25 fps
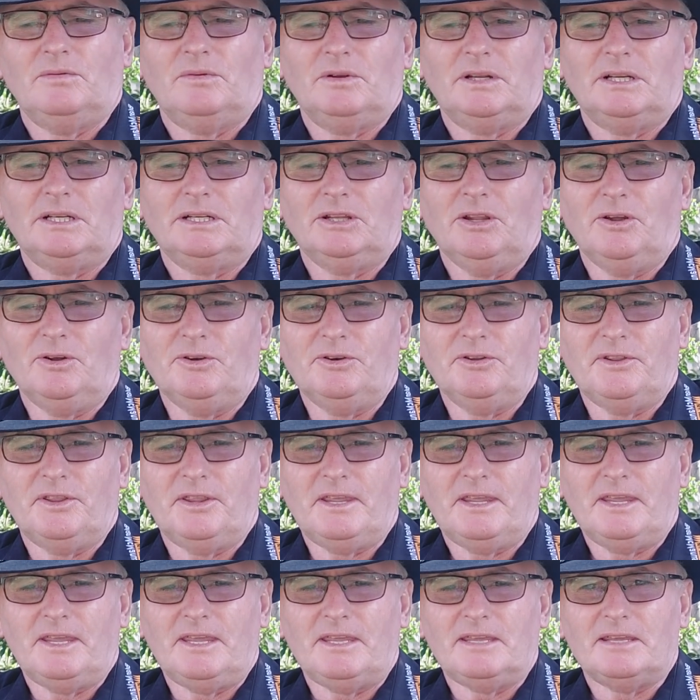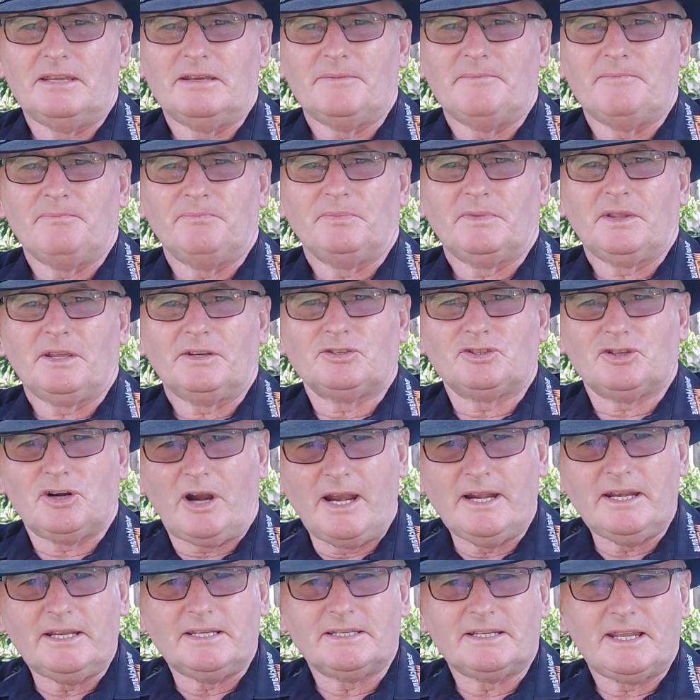lot of the
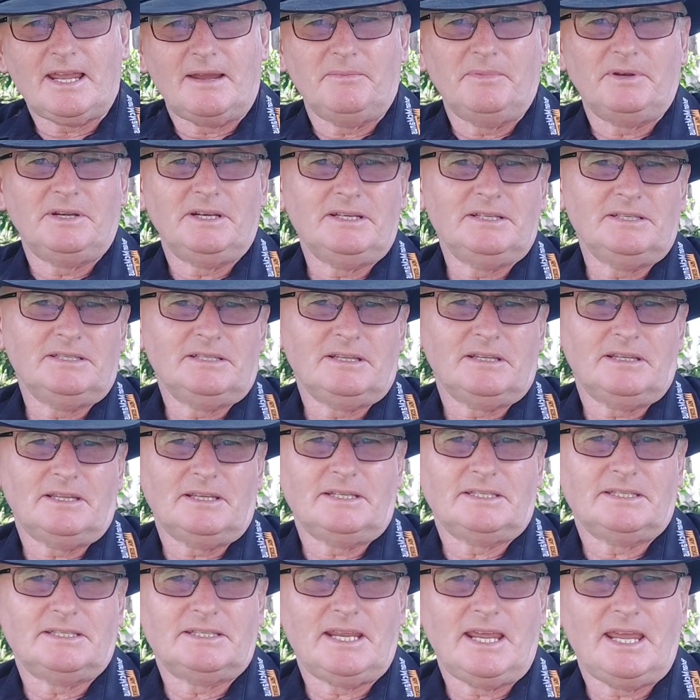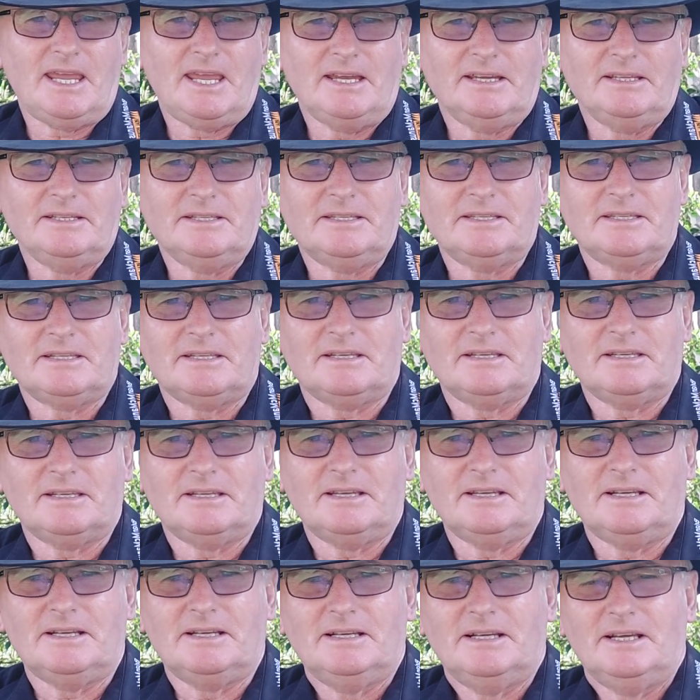tradies coming into these towns,
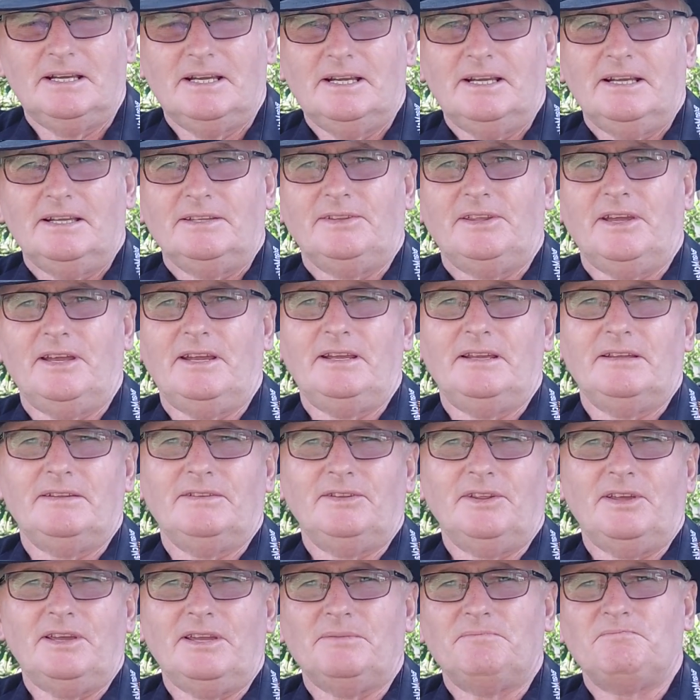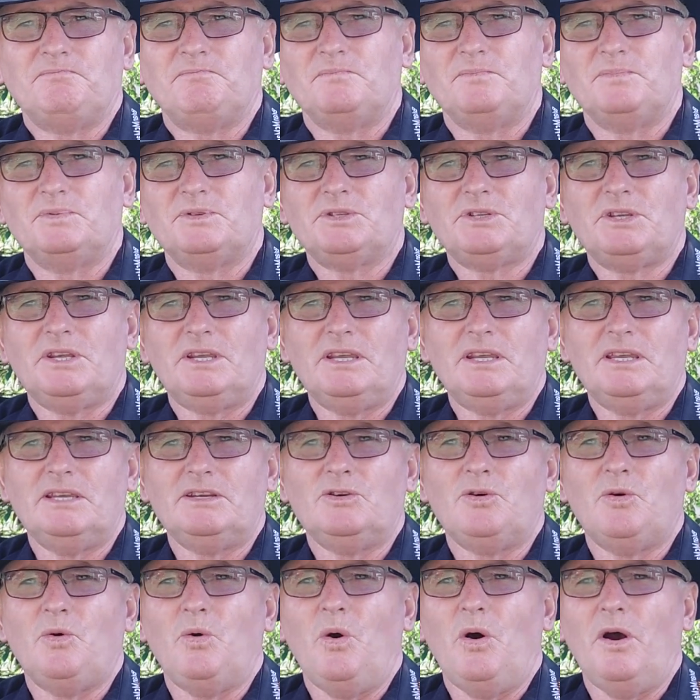they're seeing
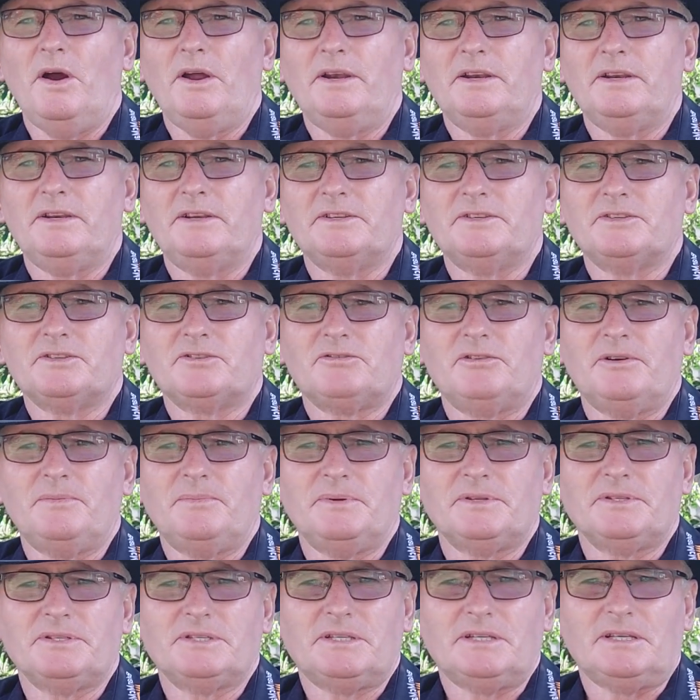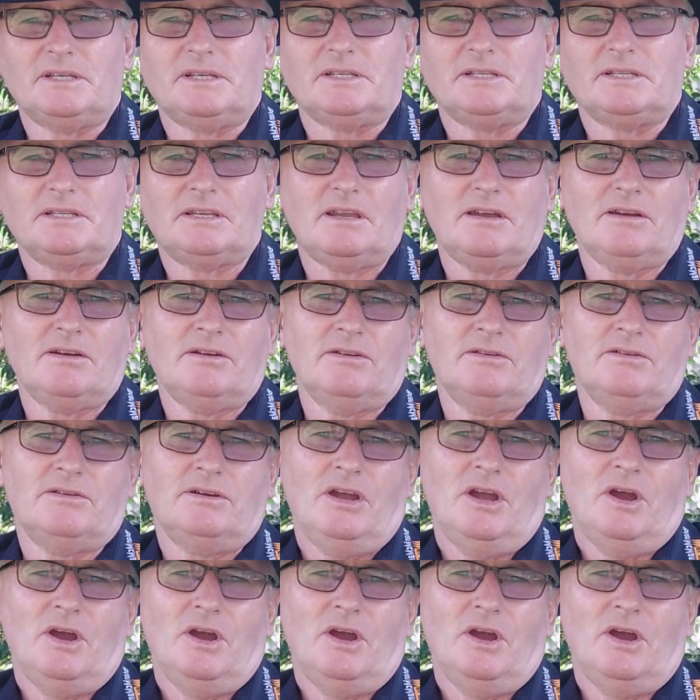quite a discrepancy. So